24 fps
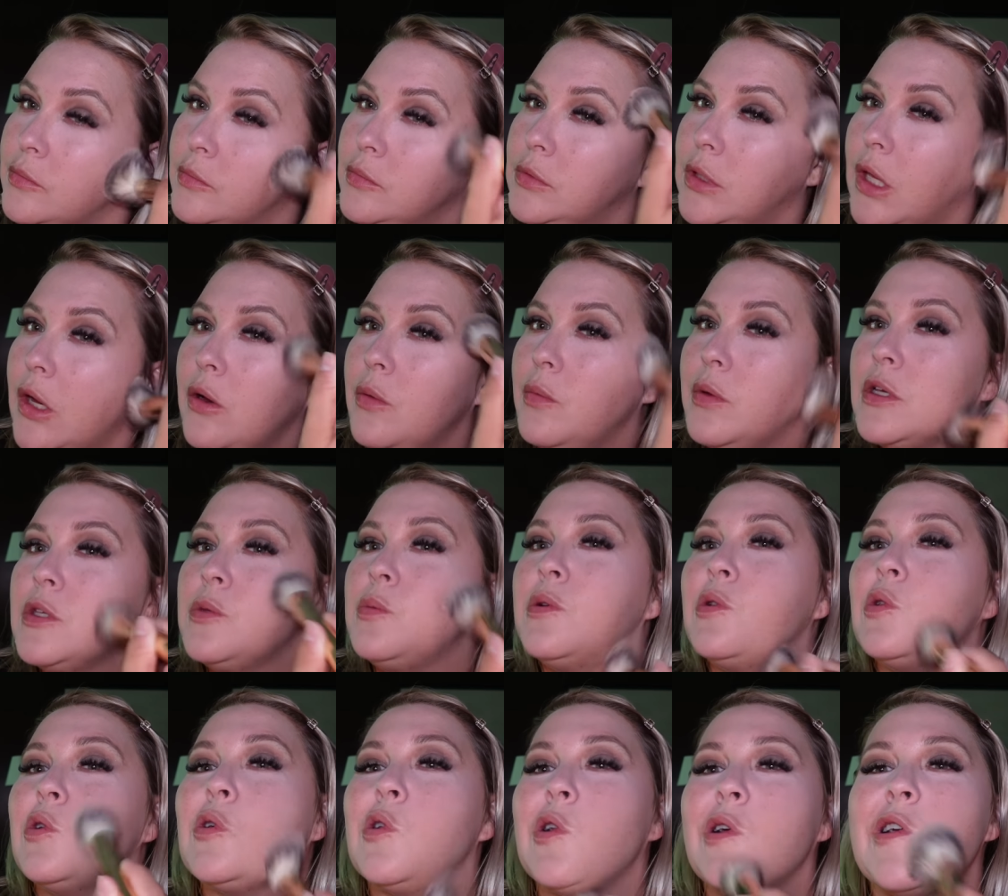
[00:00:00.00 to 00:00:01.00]
Now it makes
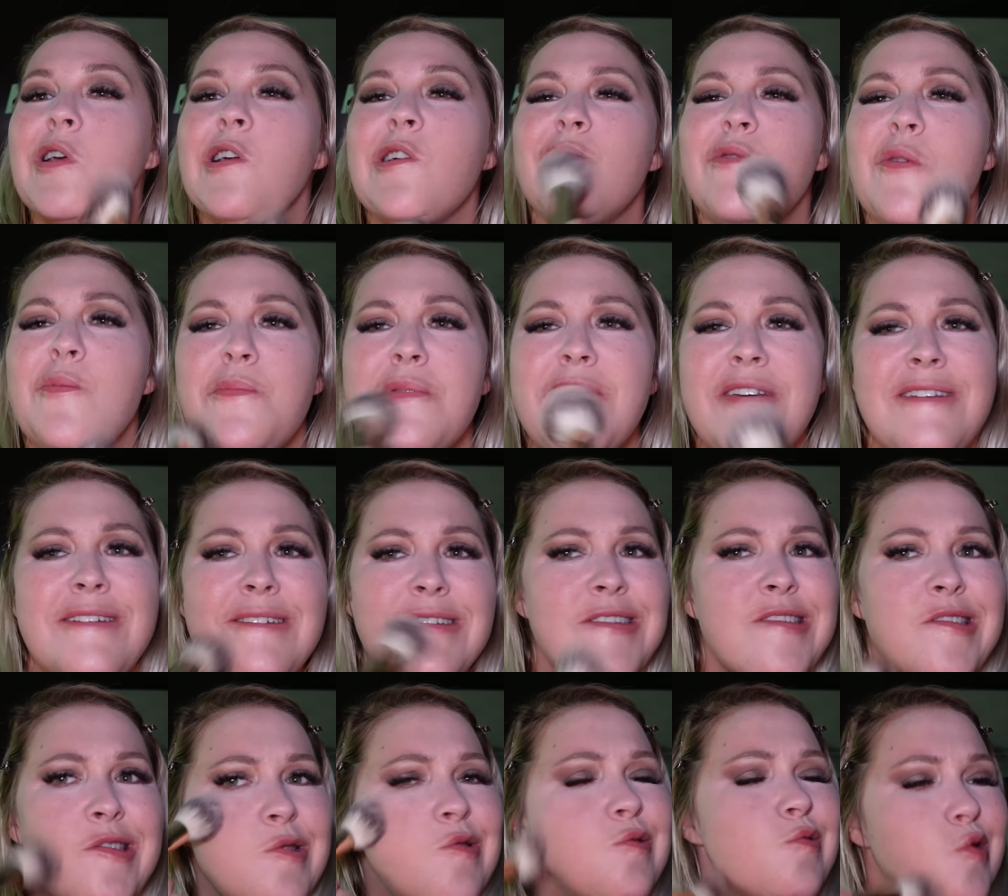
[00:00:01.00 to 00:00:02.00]
me look like I have a pink
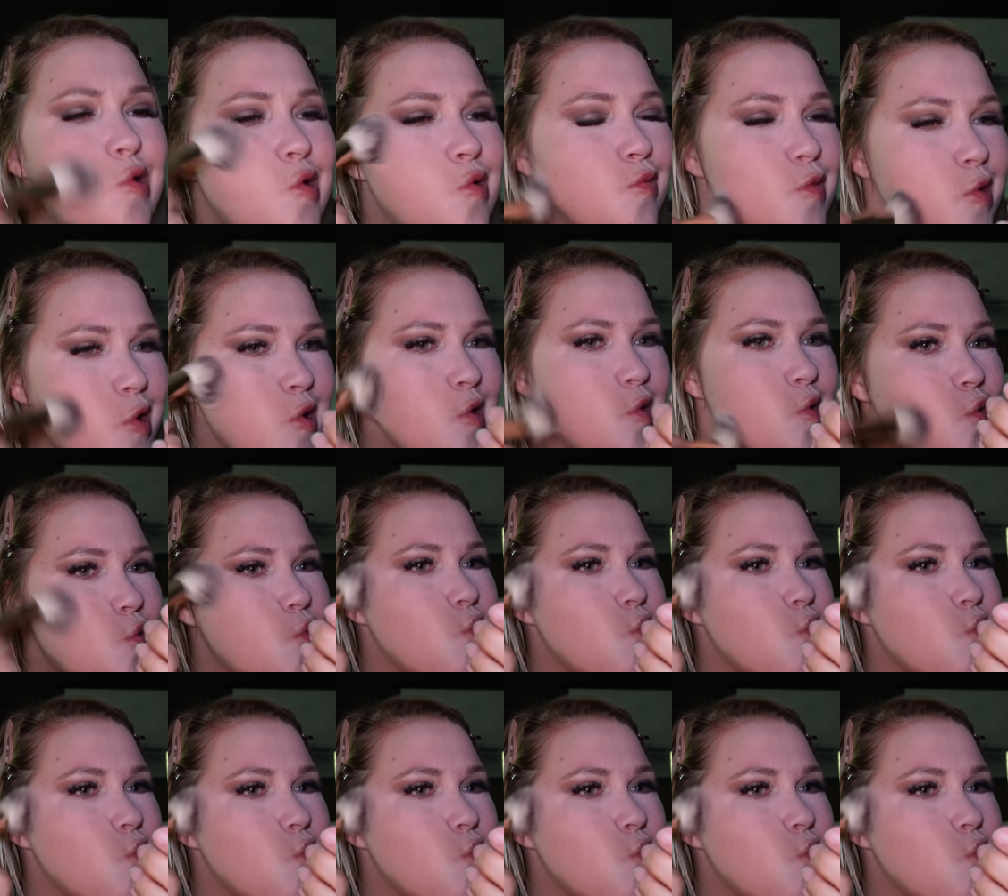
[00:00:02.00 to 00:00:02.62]
hue to me.